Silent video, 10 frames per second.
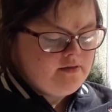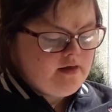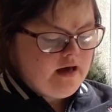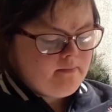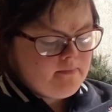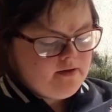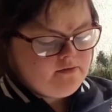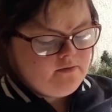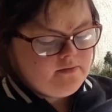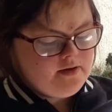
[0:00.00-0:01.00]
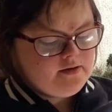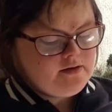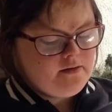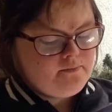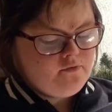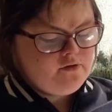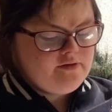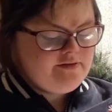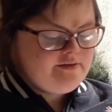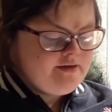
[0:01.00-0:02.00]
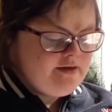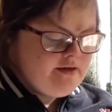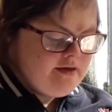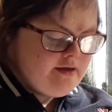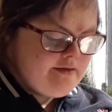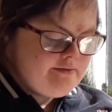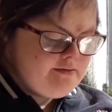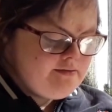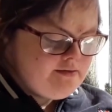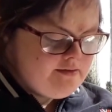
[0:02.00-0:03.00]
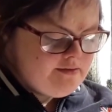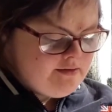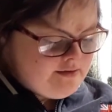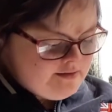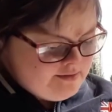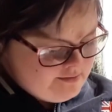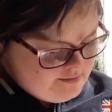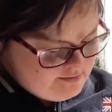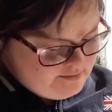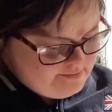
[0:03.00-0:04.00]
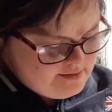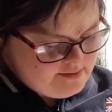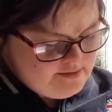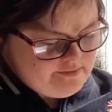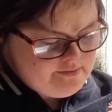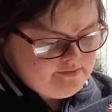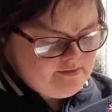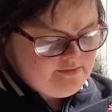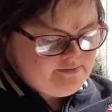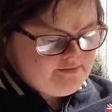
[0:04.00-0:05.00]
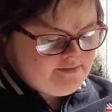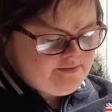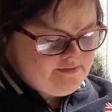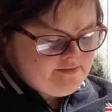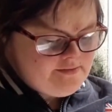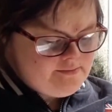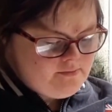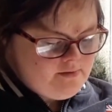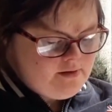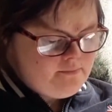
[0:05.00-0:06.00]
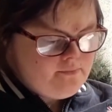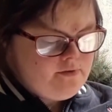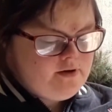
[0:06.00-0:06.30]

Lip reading: the army to protect our borders. Isn't Tessa describe